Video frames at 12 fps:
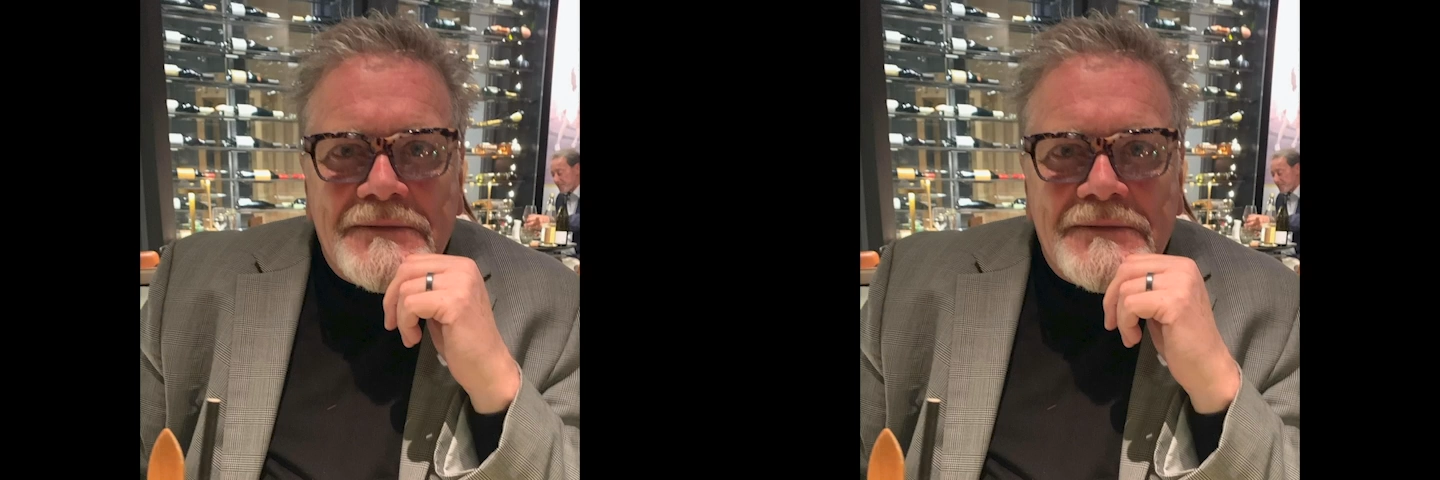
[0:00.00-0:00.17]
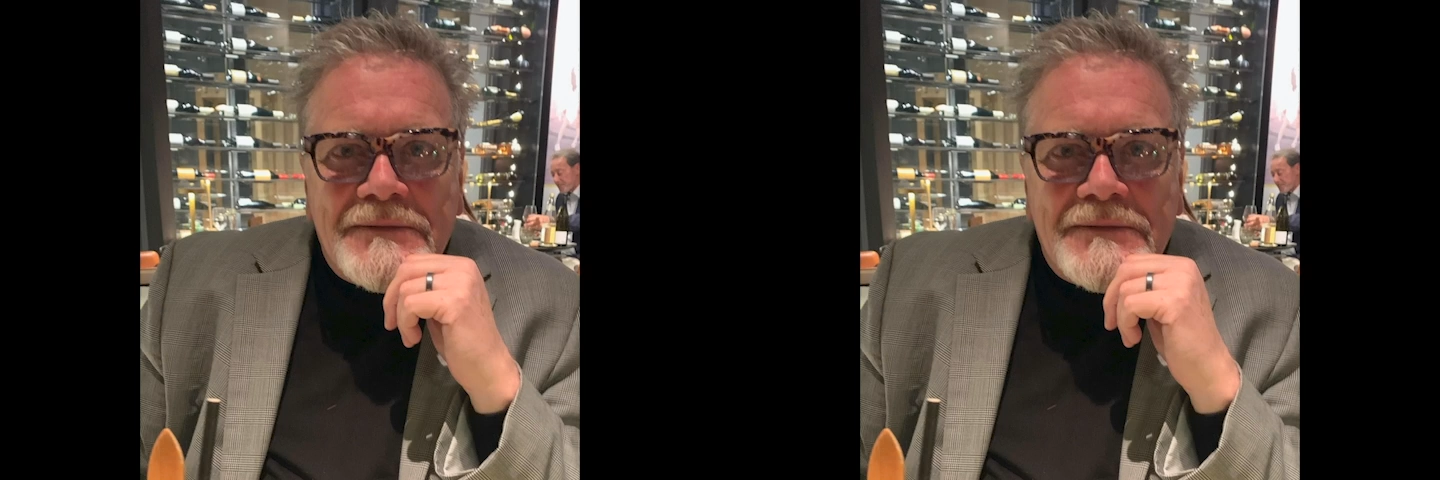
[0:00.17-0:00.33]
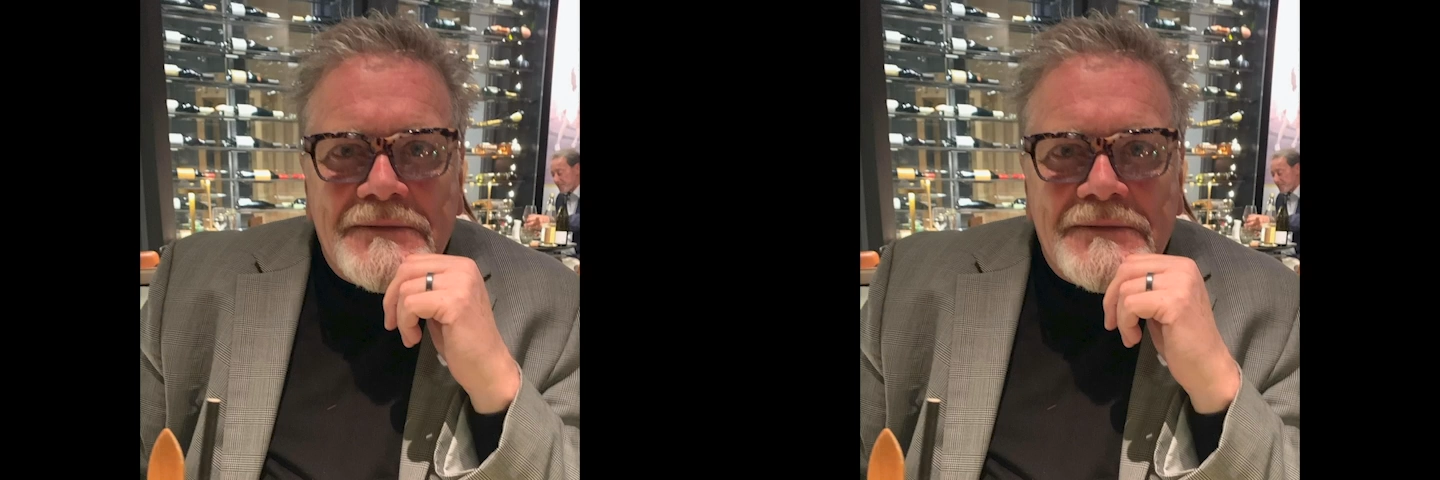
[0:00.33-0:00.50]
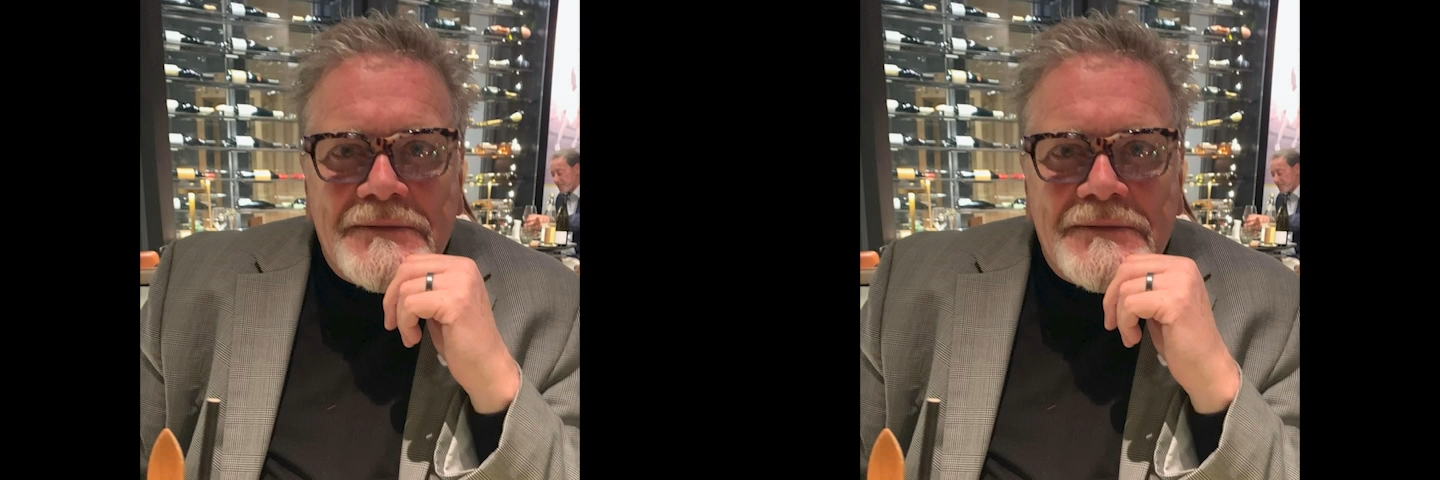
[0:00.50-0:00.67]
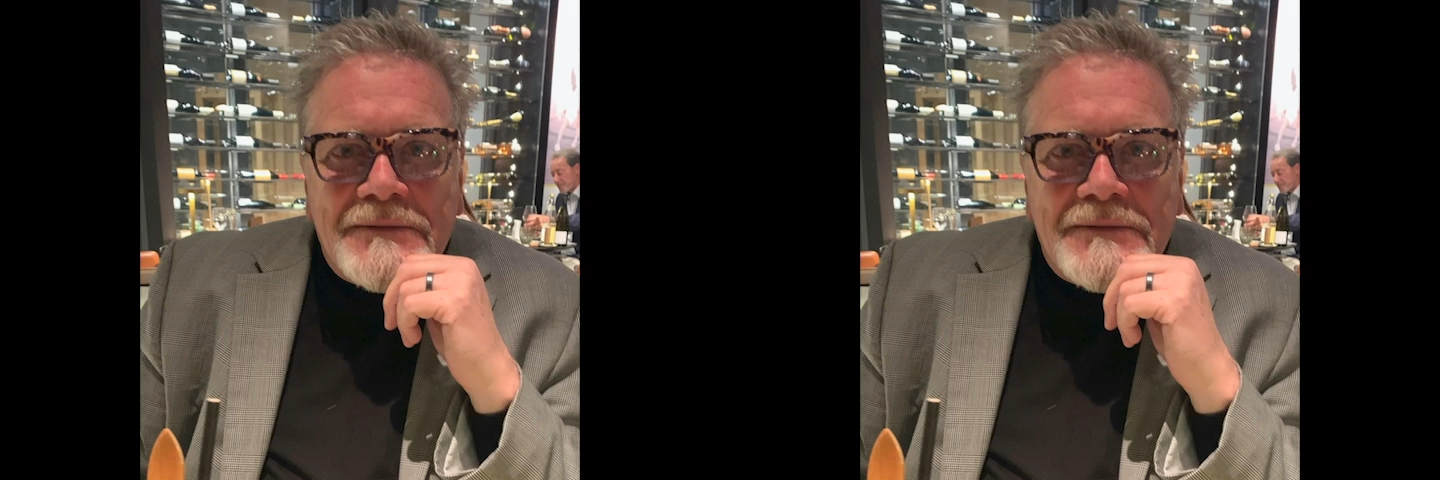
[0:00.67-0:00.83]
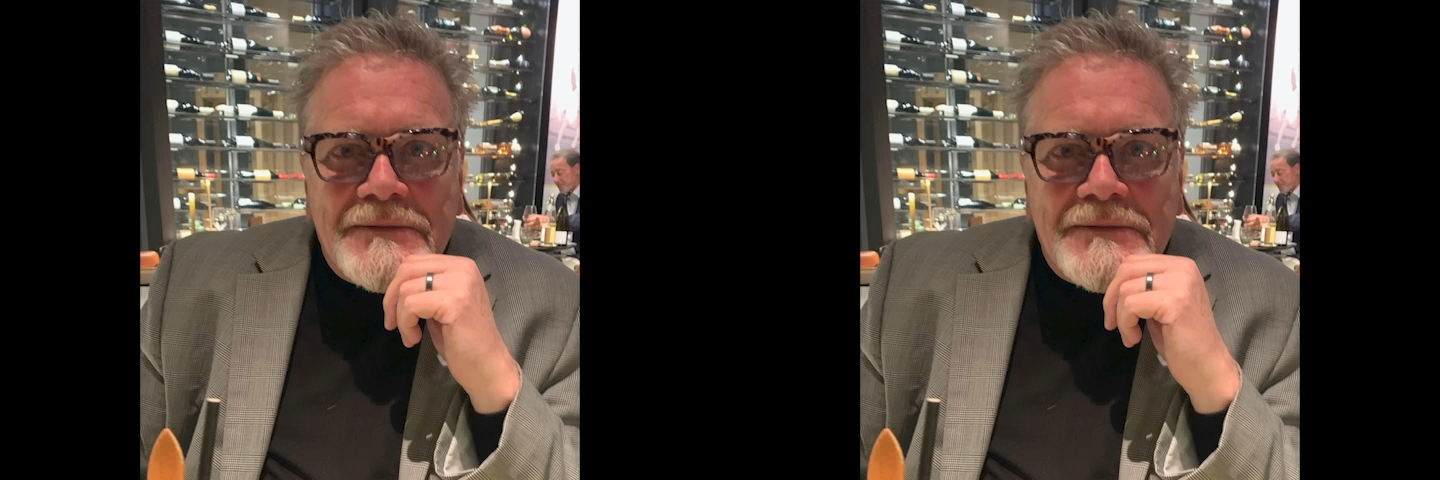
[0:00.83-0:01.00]
in the
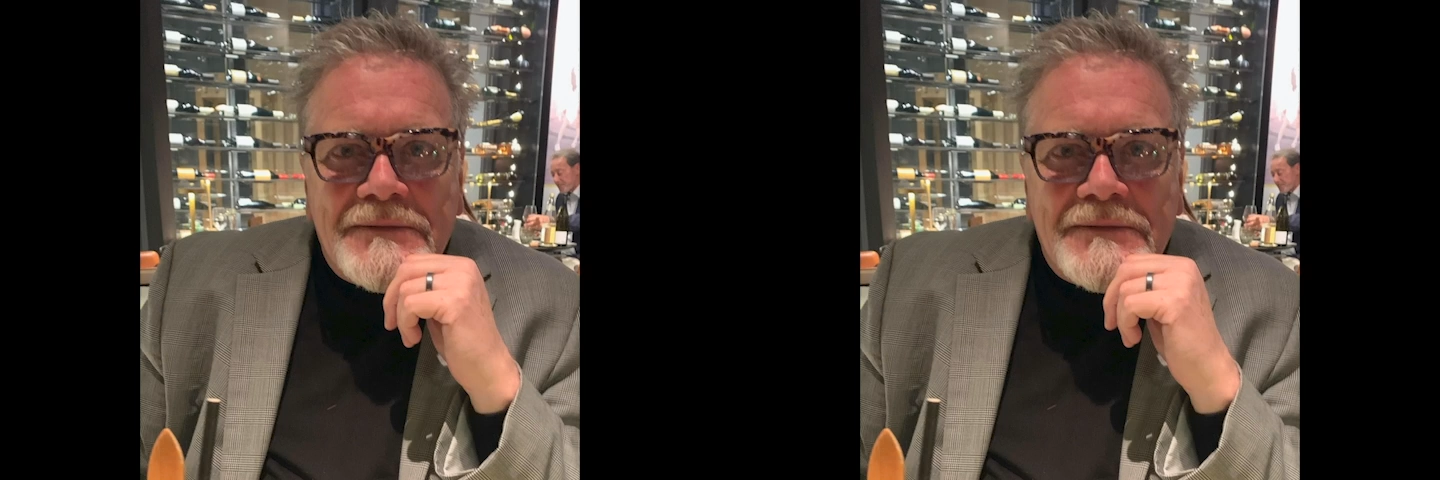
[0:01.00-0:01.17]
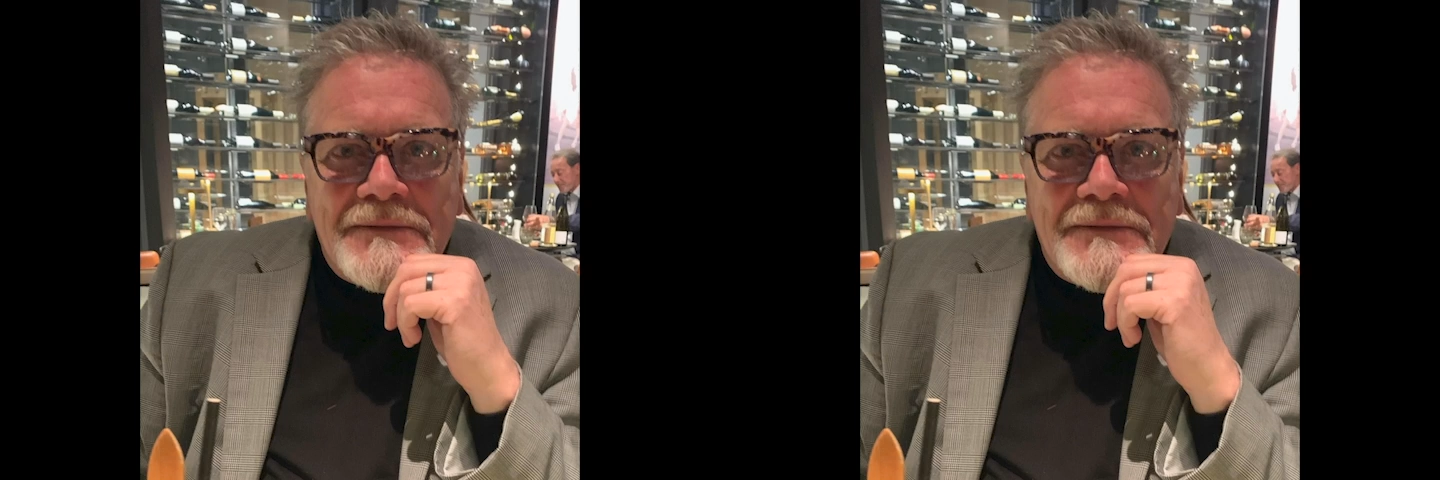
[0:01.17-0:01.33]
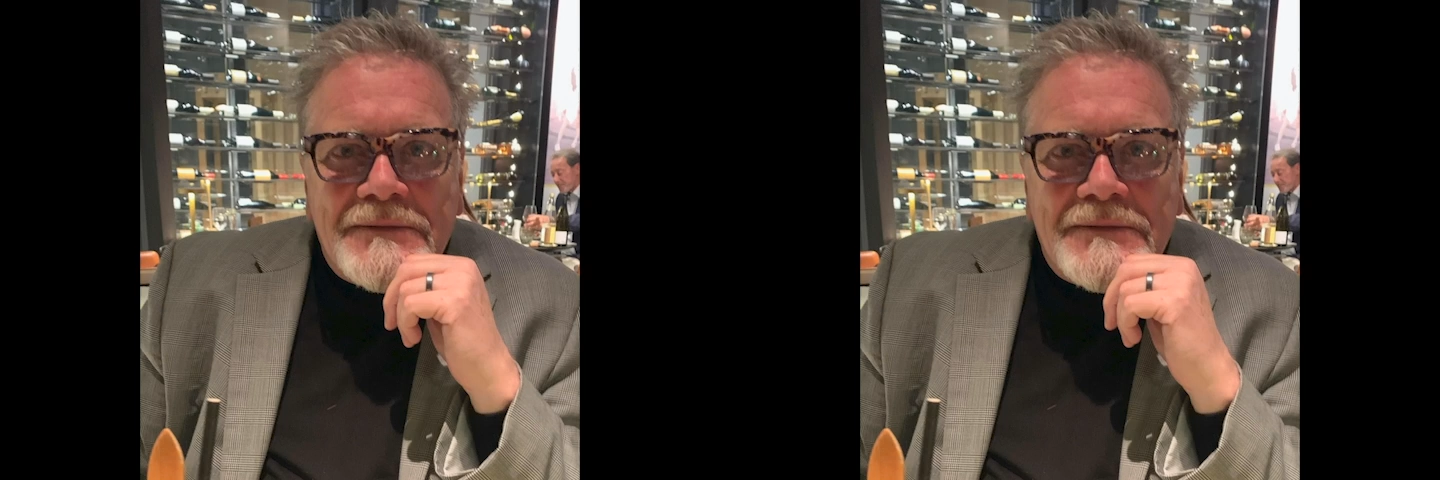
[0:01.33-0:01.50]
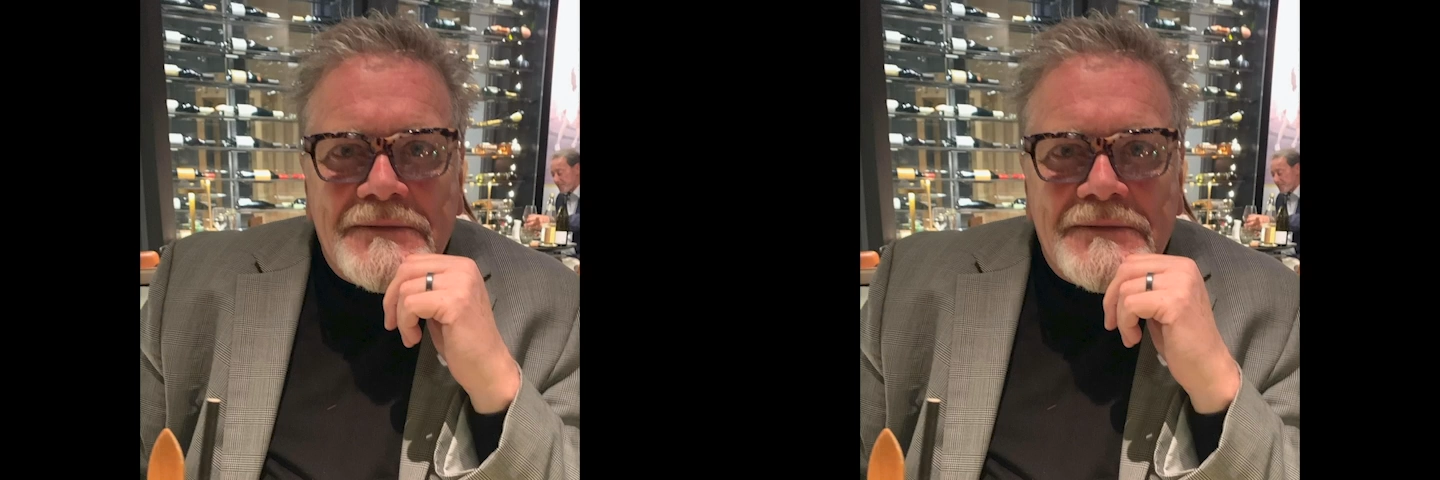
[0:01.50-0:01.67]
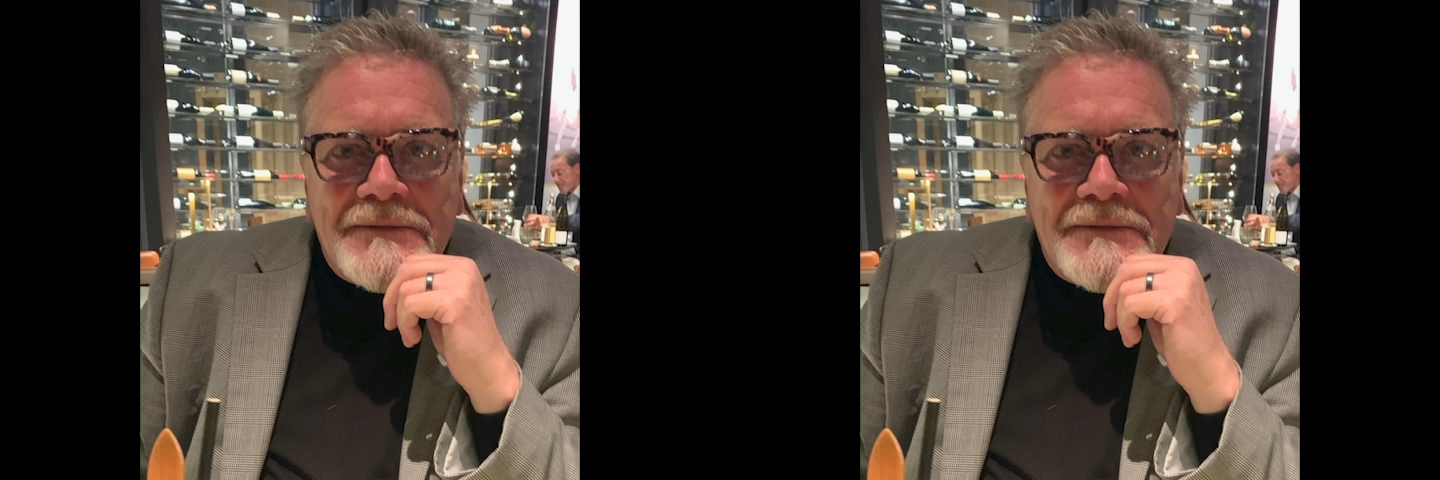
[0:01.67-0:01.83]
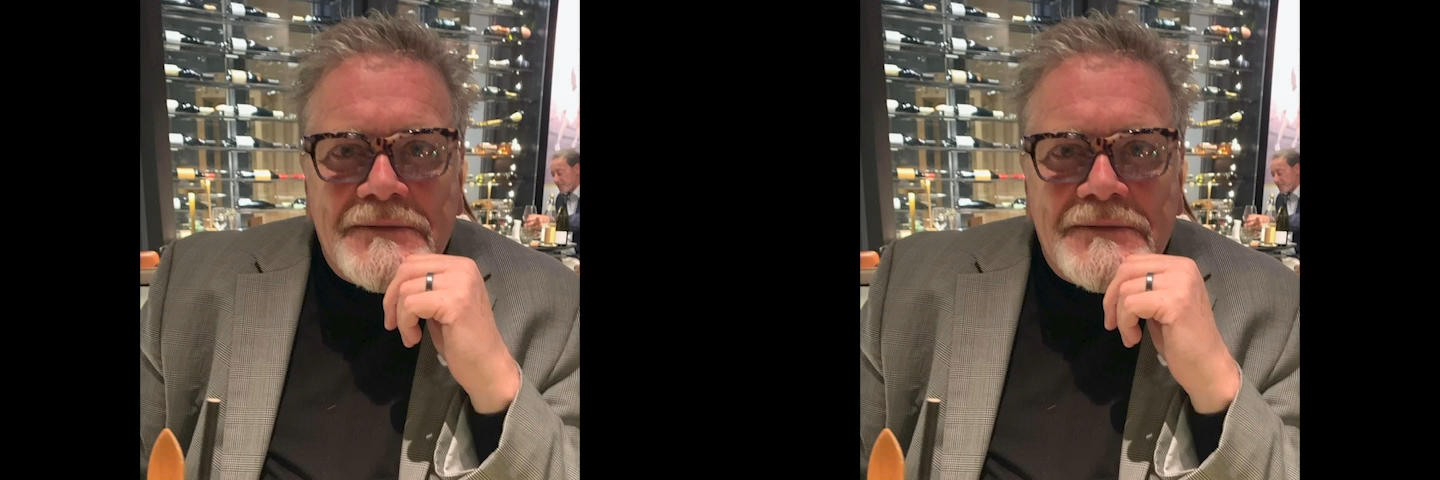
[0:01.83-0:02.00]
world.
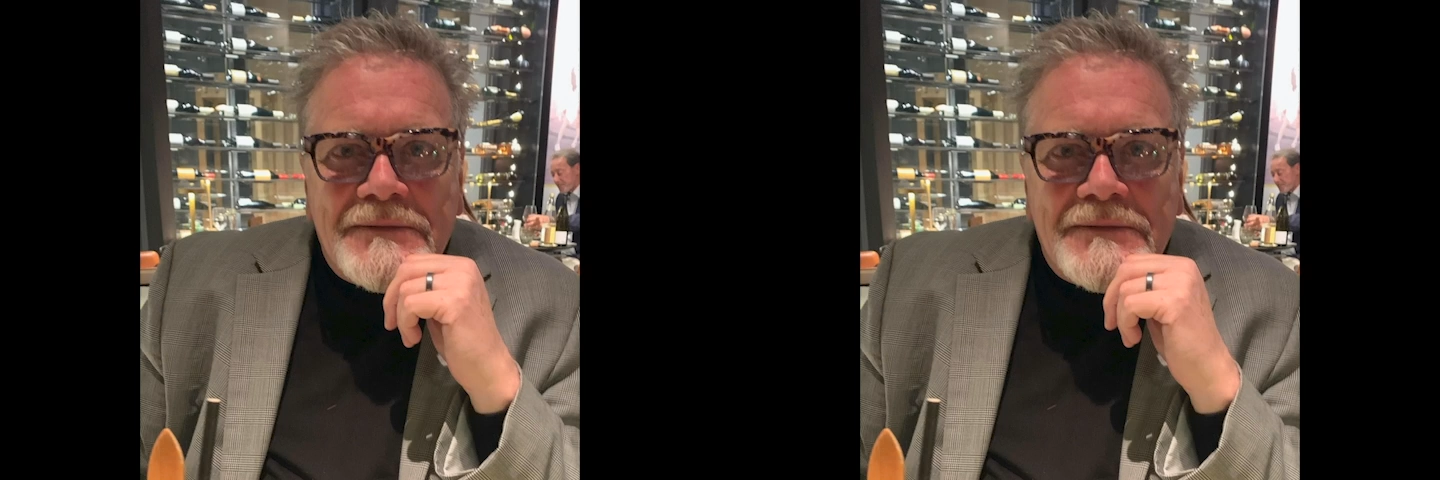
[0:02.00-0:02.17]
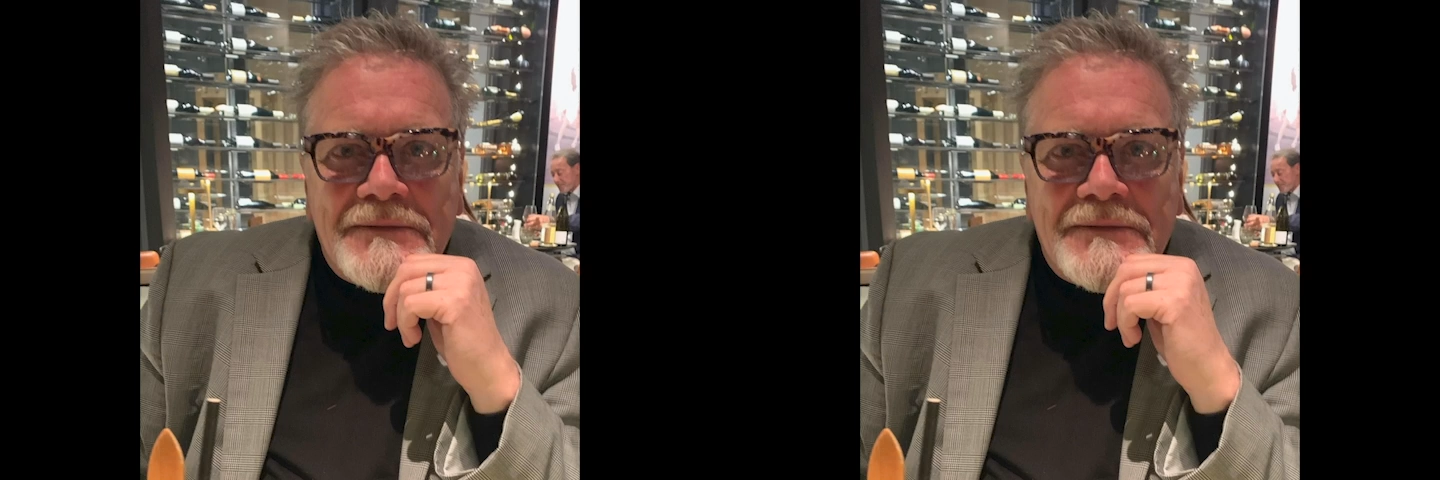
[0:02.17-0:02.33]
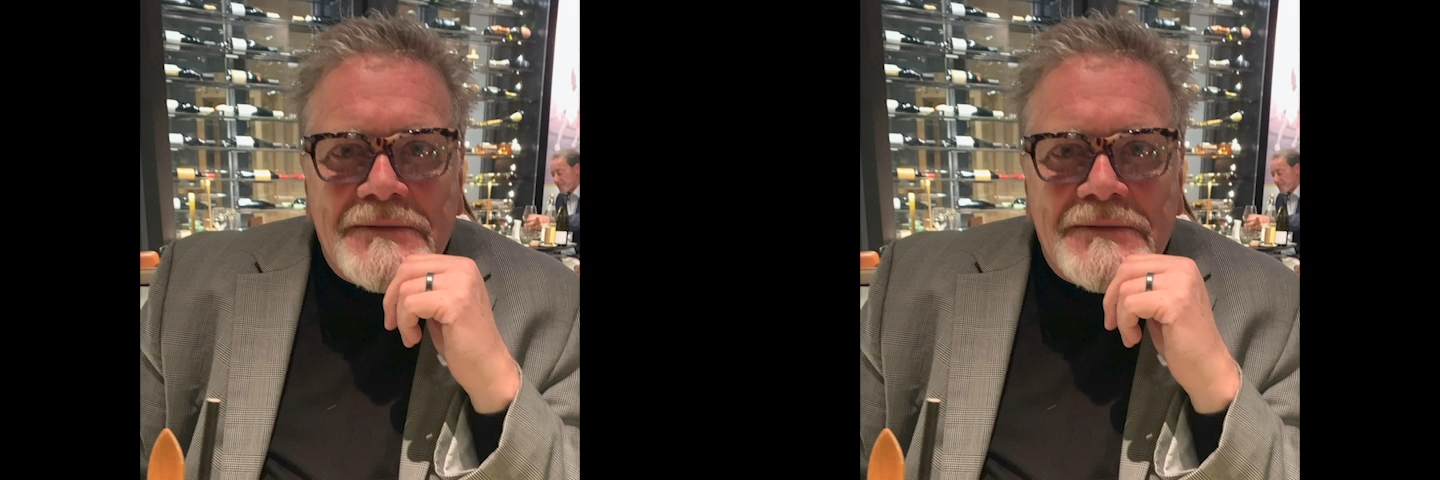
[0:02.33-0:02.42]
And